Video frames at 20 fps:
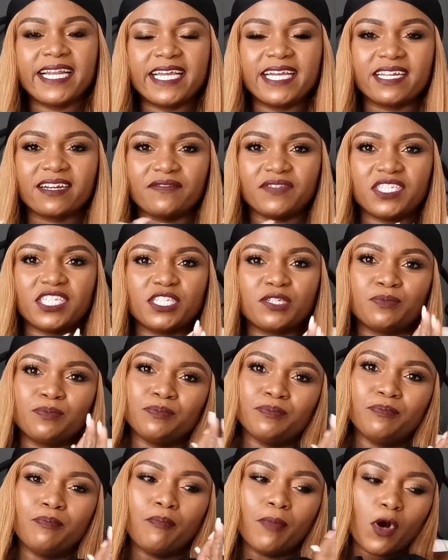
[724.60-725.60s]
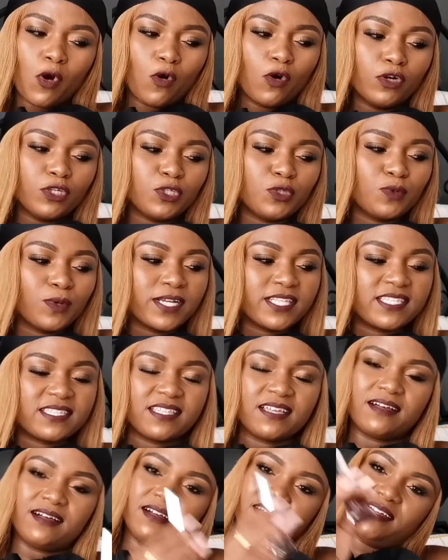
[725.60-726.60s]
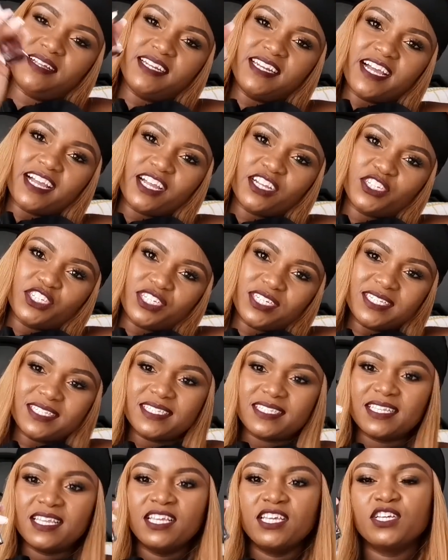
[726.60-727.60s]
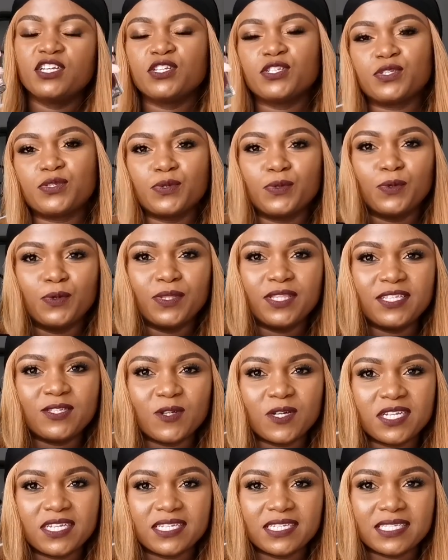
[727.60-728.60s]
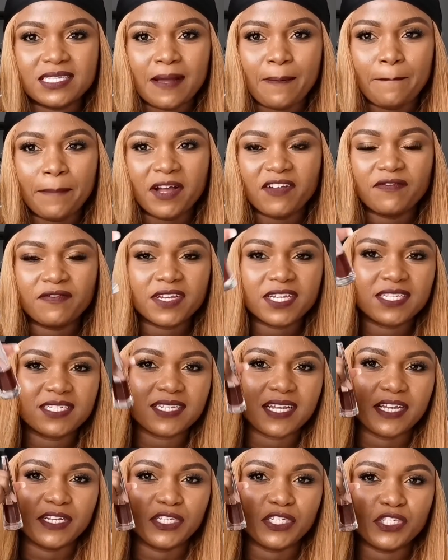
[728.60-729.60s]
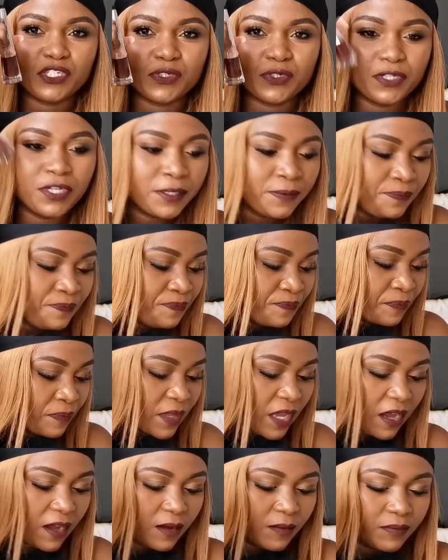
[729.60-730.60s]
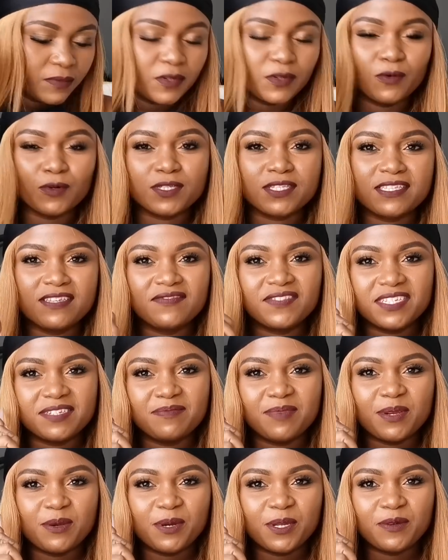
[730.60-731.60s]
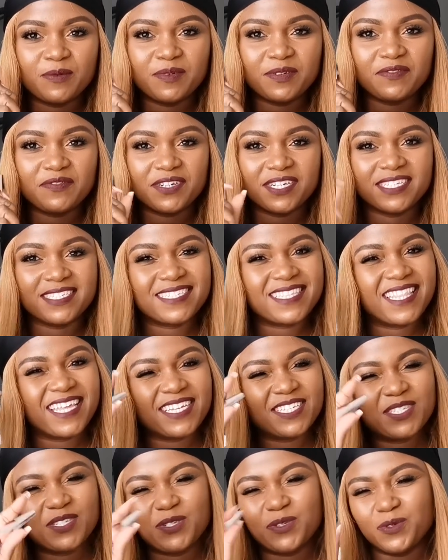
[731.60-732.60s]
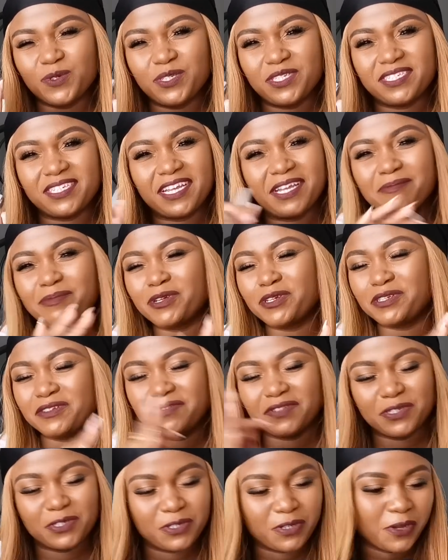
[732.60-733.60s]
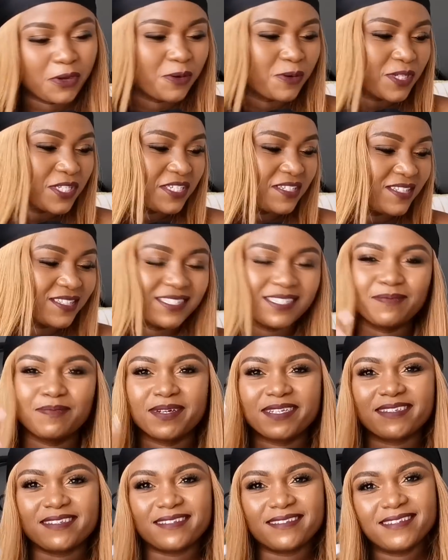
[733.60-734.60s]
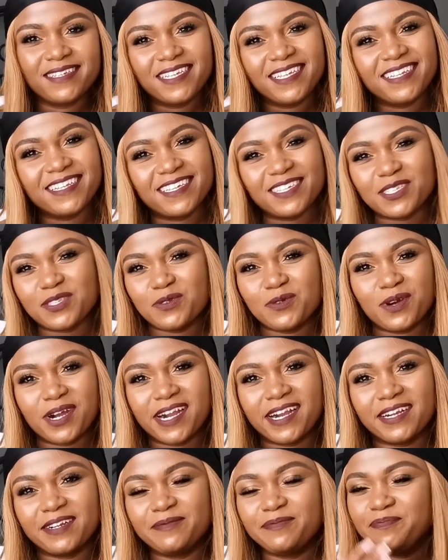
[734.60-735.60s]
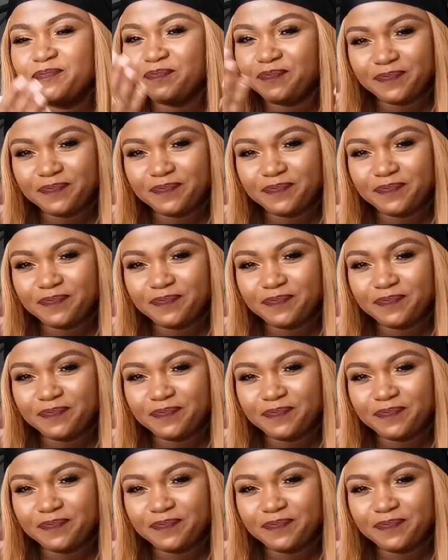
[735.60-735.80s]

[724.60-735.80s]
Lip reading: gravitate more towards the darker shades. So this one is a perfect addition. Was gifted by one of my friends. Thanks, Douche. I'm not even sure you're watching this, but in case you are,